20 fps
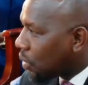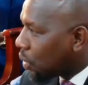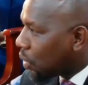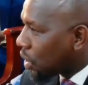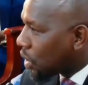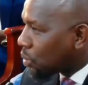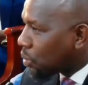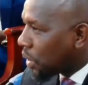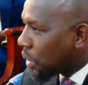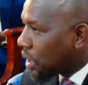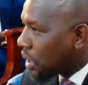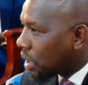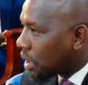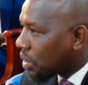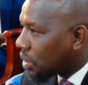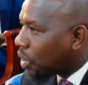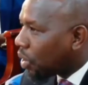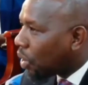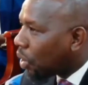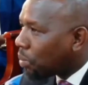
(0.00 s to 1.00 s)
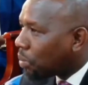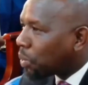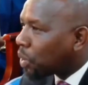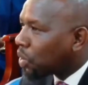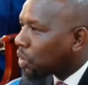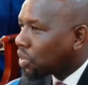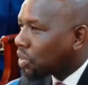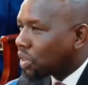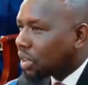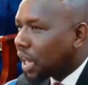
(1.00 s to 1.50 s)
wage bill,
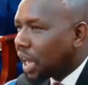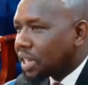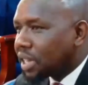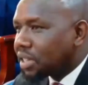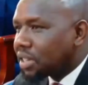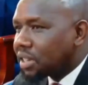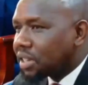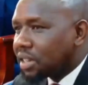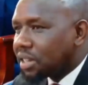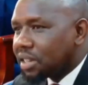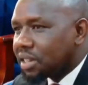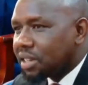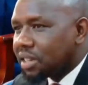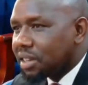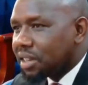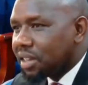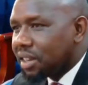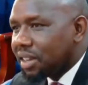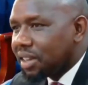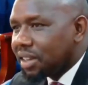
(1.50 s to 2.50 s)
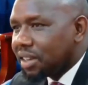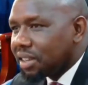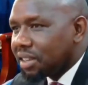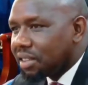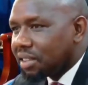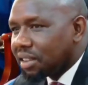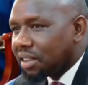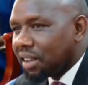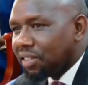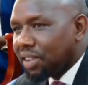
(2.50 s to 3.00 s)
almost
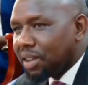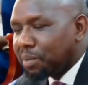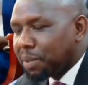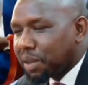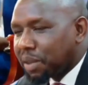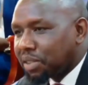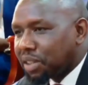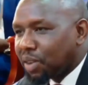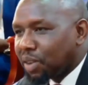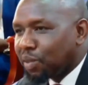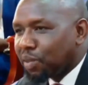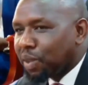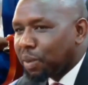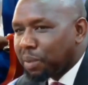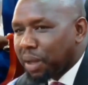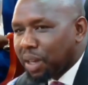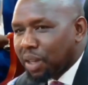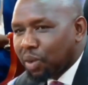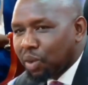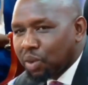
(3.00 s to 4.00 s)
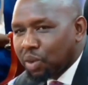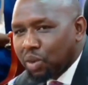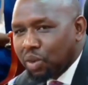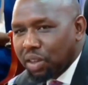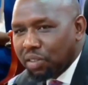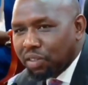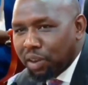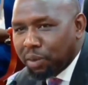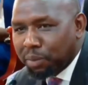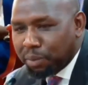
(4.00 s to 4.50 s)
97% of the money go to
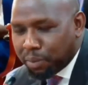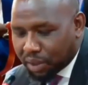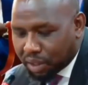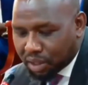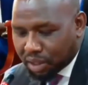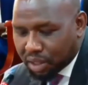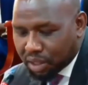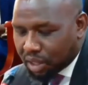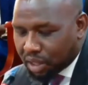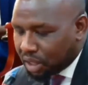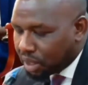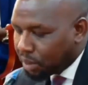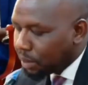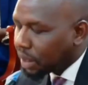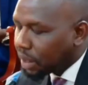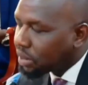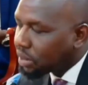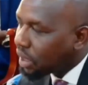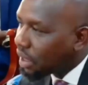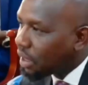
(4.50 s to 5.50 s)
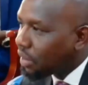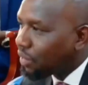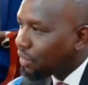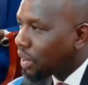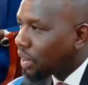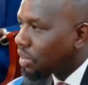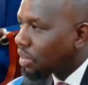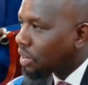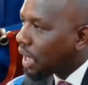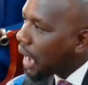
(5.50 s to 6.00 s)
development, it makes a
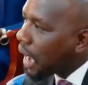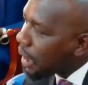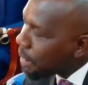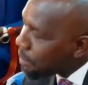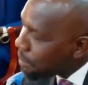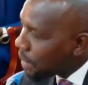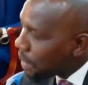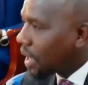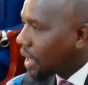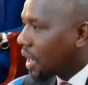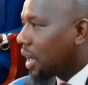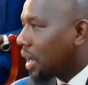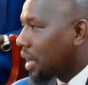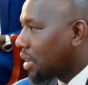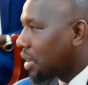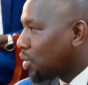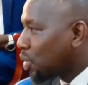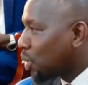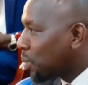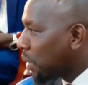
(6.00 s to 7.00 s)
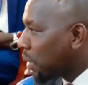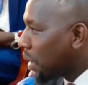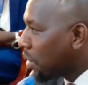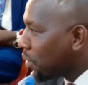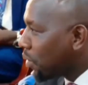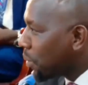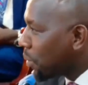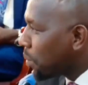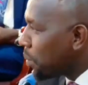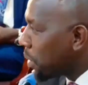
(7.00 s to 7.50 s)
difference. I am making a case on behalf
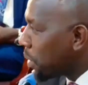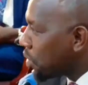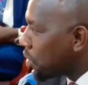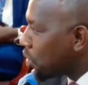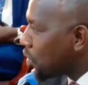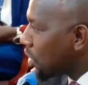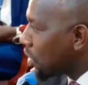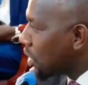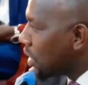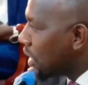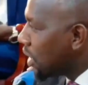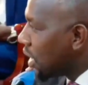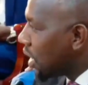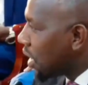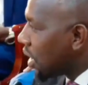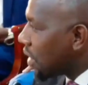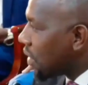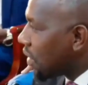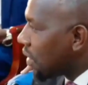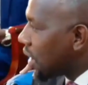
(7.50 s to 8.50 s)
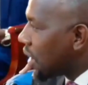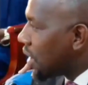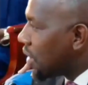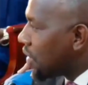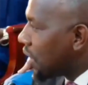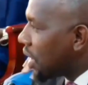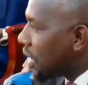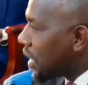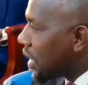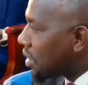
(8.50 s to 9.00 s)
of my ministry that
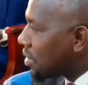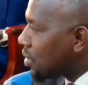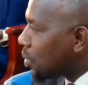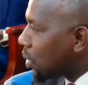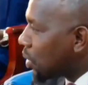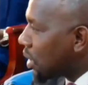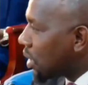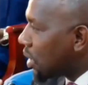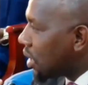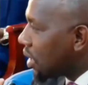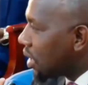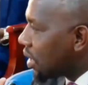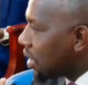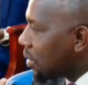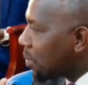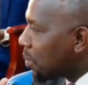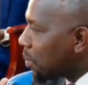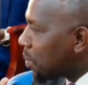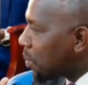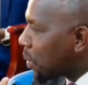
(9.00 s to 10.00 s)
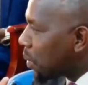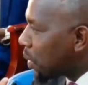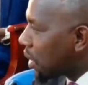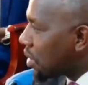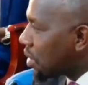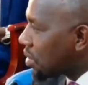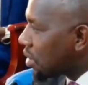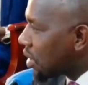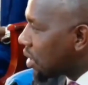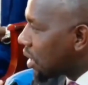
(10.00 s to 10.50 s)
even as we
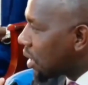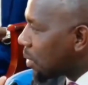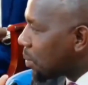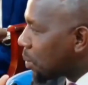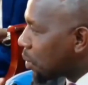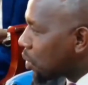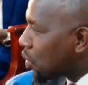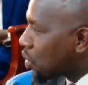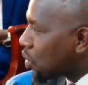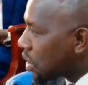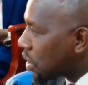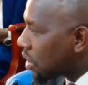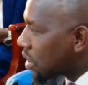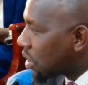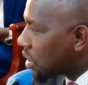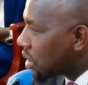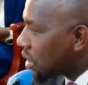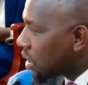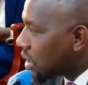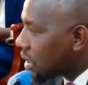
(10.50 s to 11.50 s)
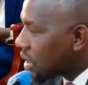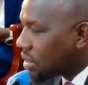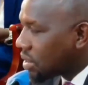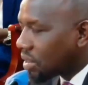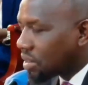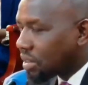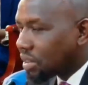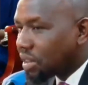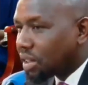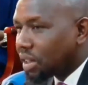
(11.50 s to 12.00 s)
praise and appreciate
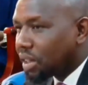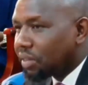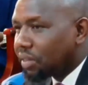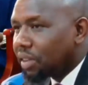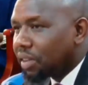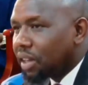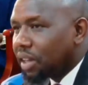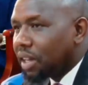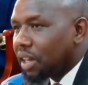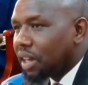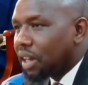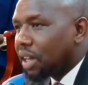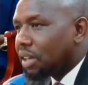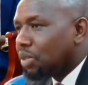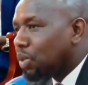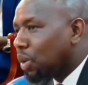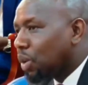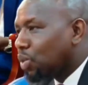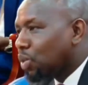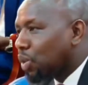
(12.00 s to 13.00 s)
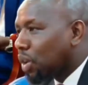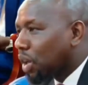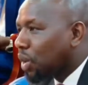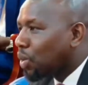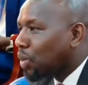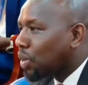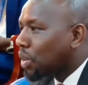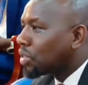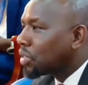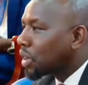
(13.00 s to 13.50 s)
NGCDF, let's work
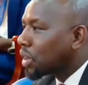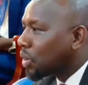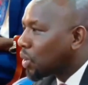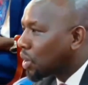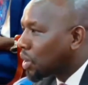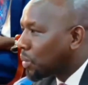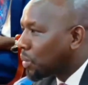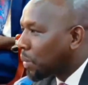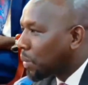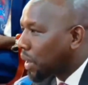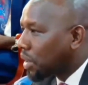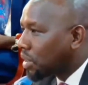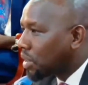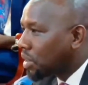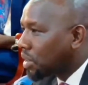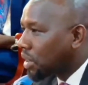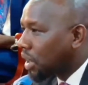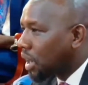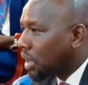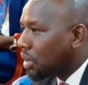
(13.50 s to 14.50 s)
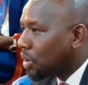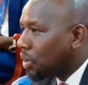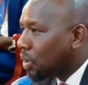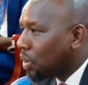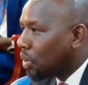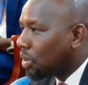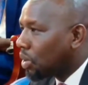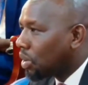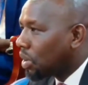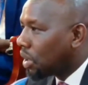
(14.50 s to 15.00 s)
together on the security part. I
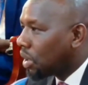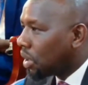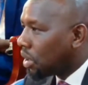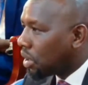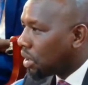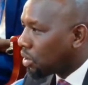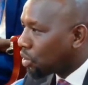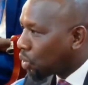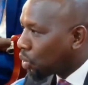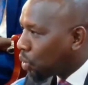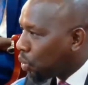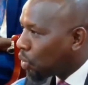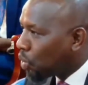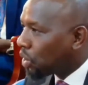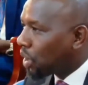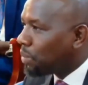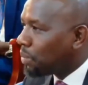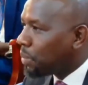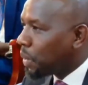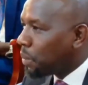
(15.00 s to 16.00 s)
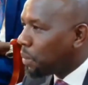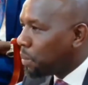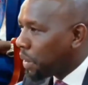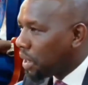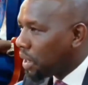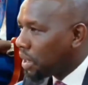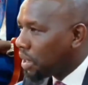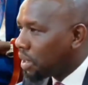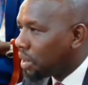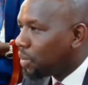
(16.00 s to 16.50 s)
know the schools have been
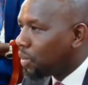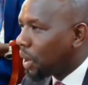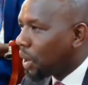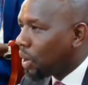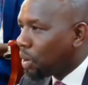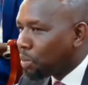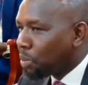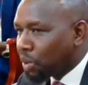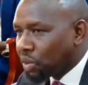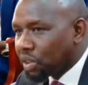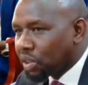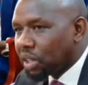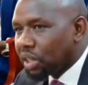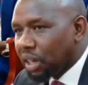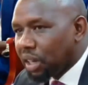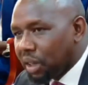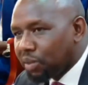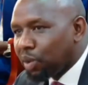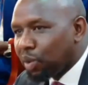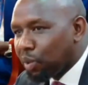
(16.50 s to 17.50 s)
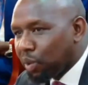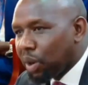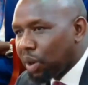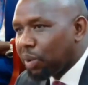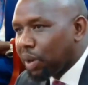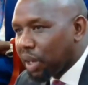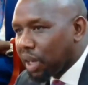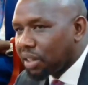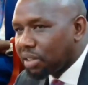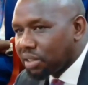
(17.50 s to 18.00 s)
built. We are almost at the level
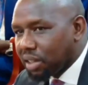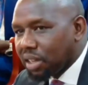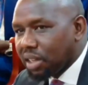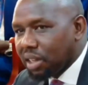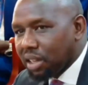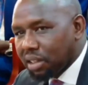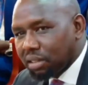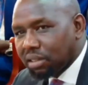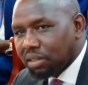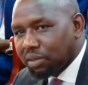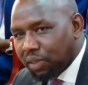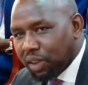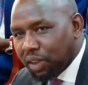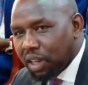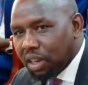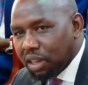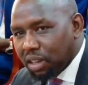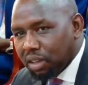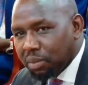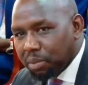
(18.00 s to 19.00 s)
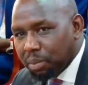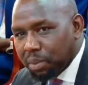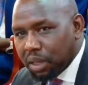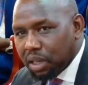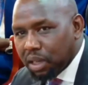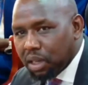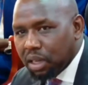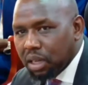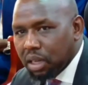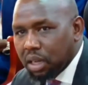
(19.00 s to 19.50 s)
where we can say, yes, fairly
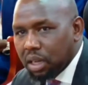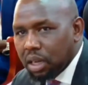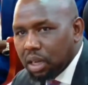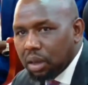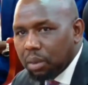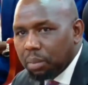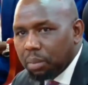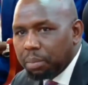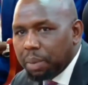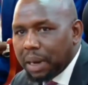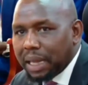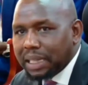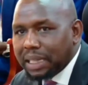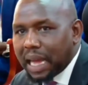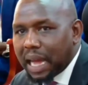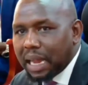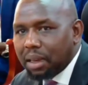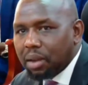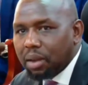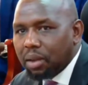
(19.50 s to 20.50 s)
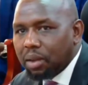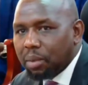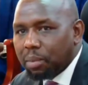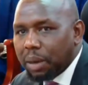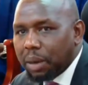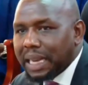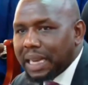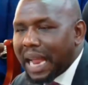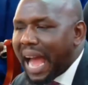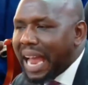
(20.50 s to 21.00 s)
built. But
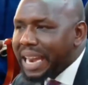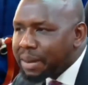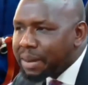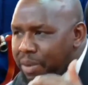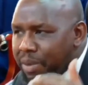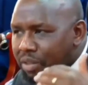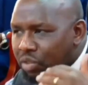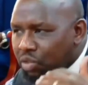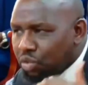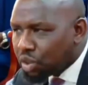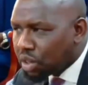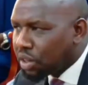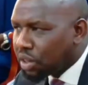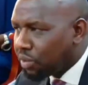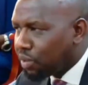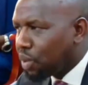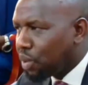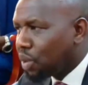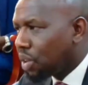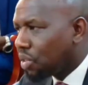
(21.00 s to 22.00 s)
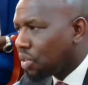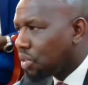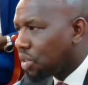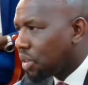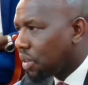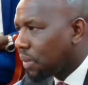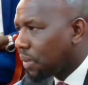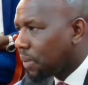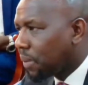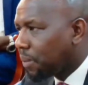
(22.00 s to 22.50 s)
administrative
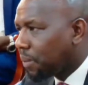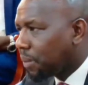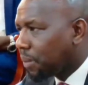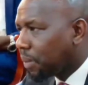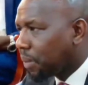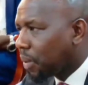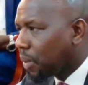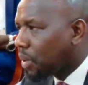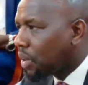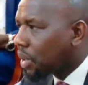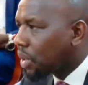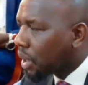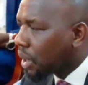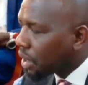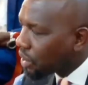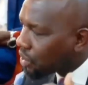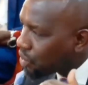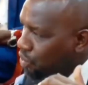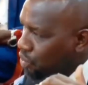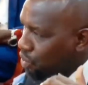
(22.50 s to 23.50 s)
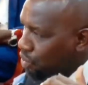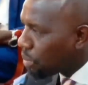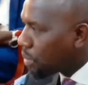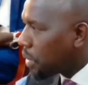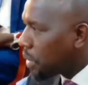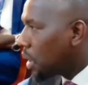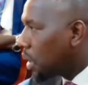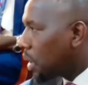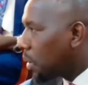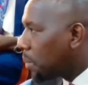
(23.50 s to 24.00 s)
units, which are
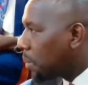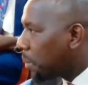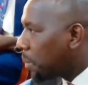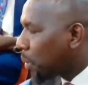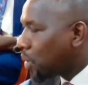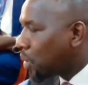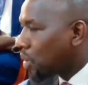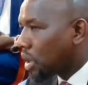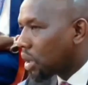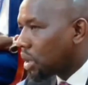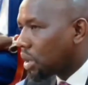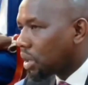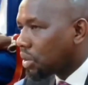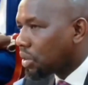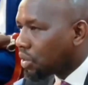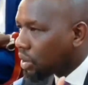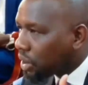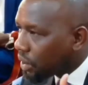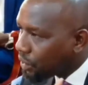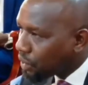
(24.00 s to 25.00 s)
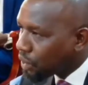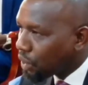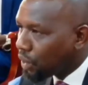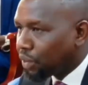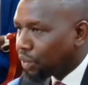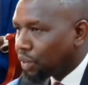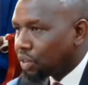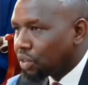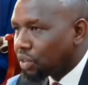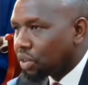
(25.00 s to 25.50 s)
extremely important, the chief's
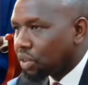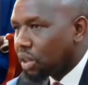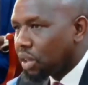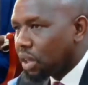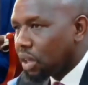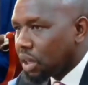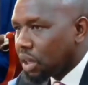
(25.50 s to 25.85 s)
office,